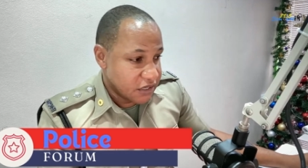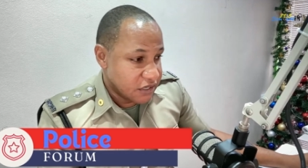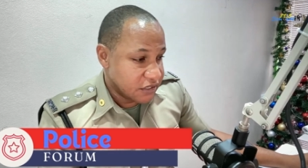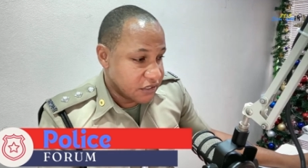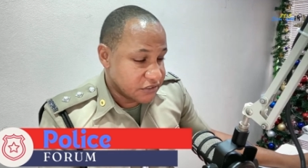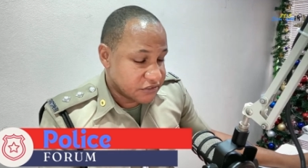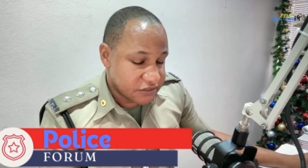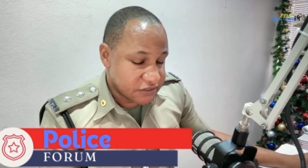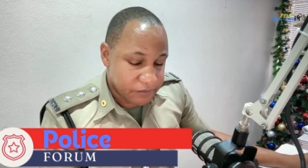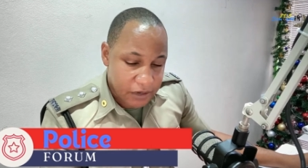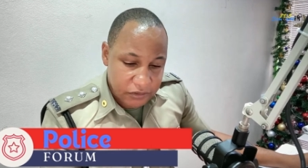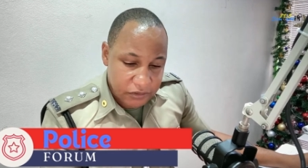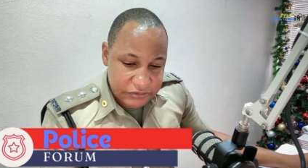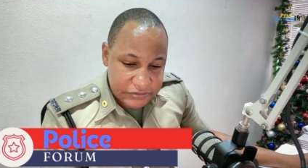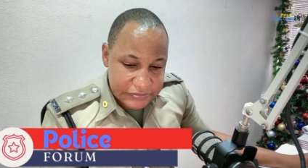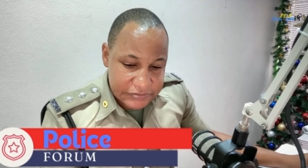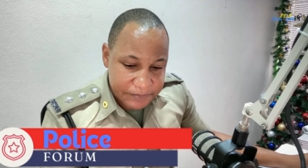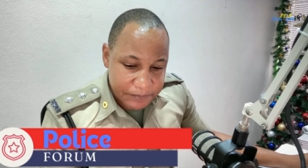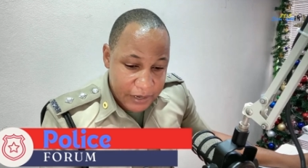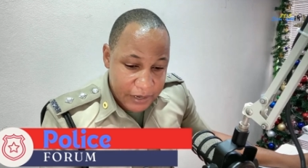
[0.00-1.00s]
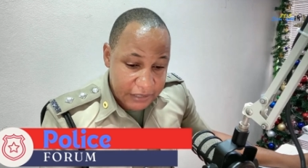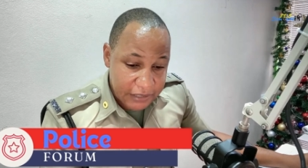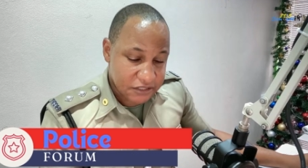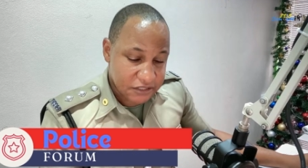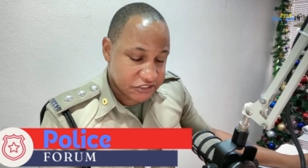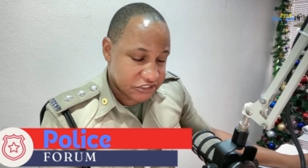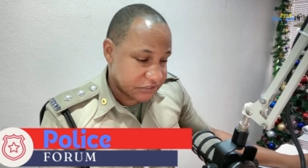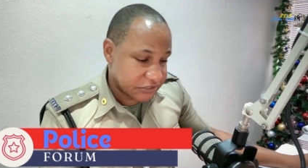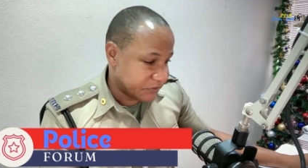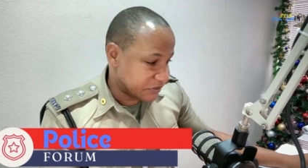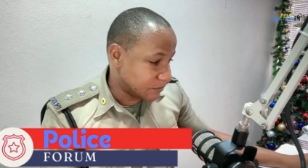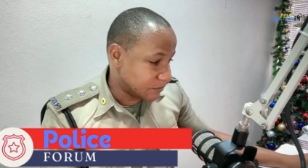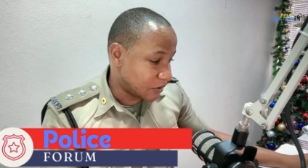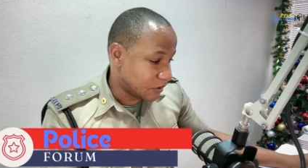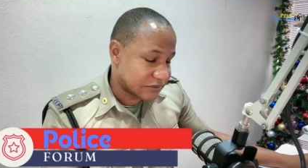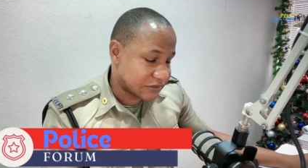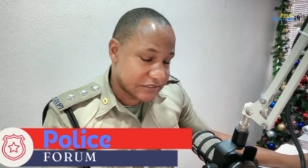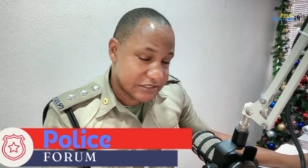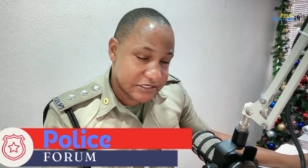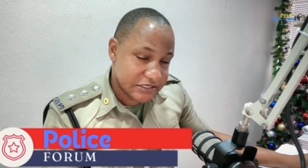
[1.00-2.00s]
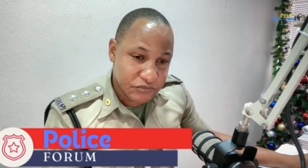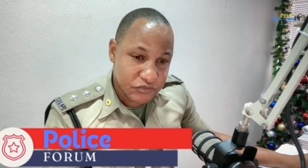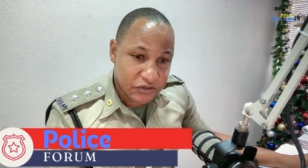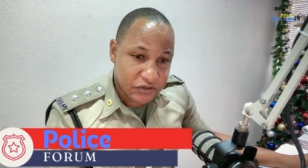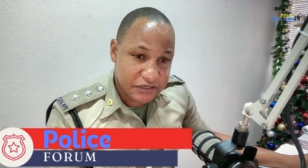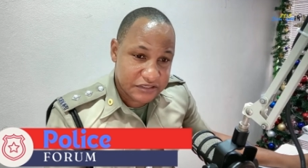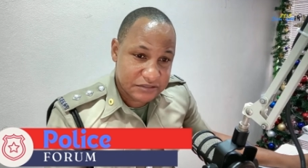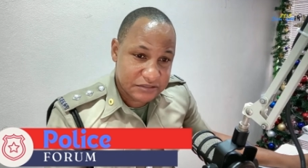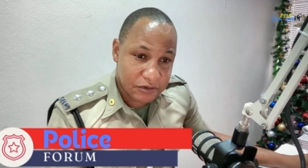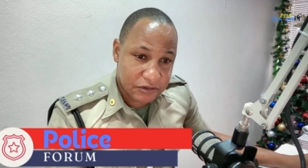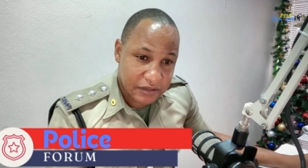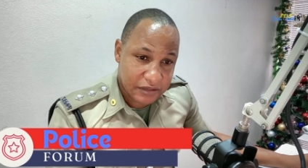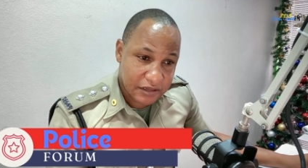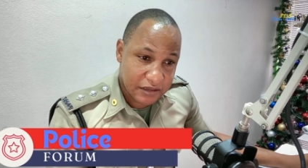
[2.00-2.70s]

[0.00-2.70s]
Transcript: It's about partnership. It's about teamwork. It's about